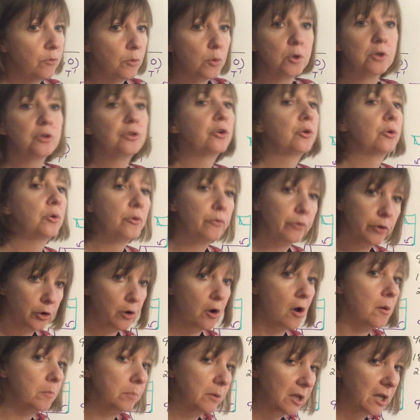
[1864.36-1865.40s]
for. Don't
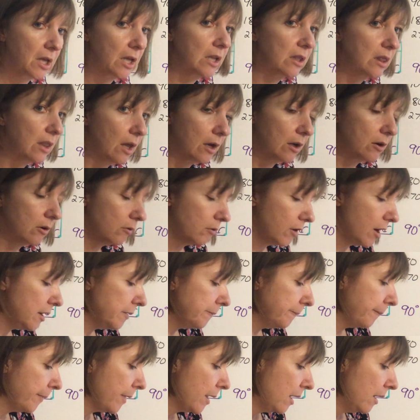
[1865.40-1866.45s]
overcomplicate that, all
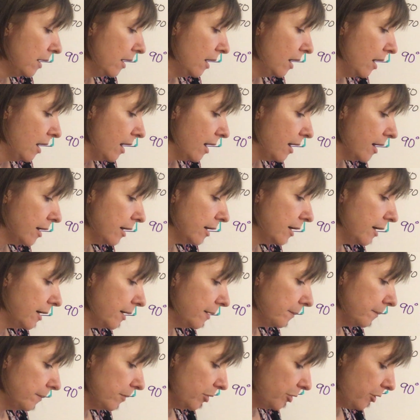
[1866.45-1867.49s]
right?
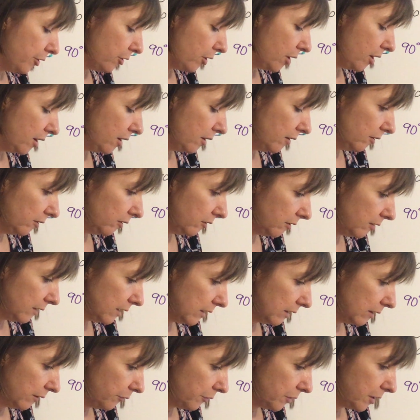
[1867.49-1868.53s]
There is a
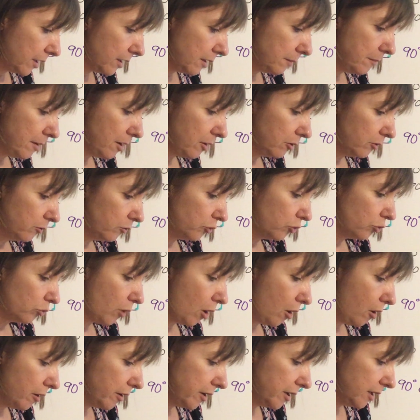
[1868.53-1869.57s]
significant amount of
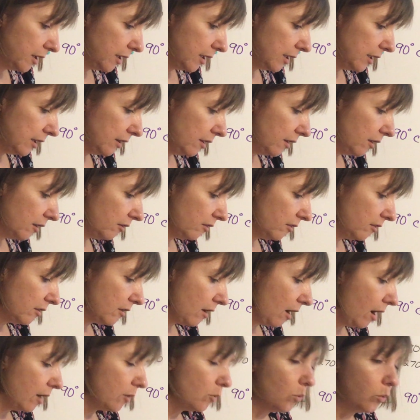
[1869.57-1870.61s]
drawing in this.
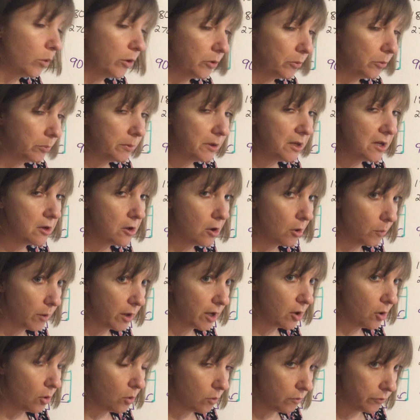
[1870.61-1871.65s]
I will be
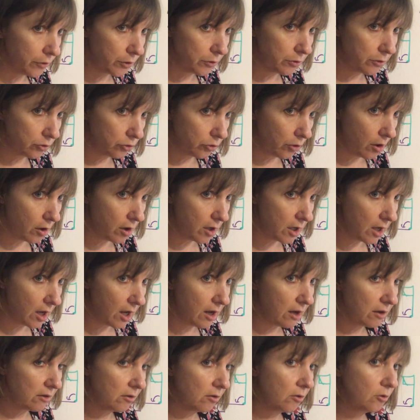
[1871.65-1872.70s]
going over the
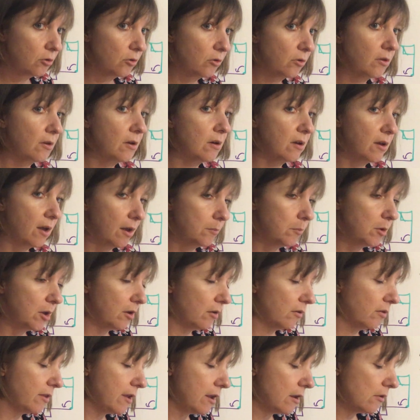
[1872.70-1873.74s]
drawing answers again
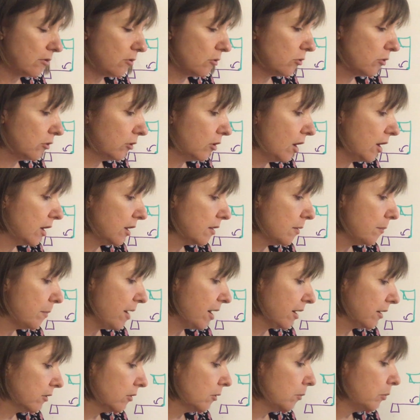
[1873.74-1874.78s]
because the answers are not at the
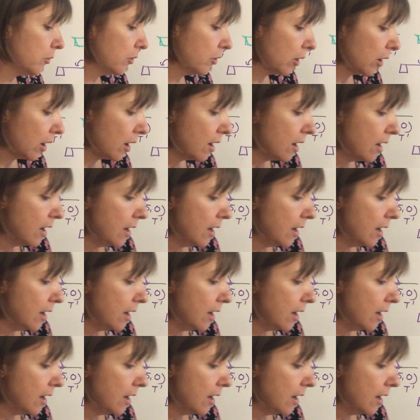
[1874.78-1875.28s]
back of the book.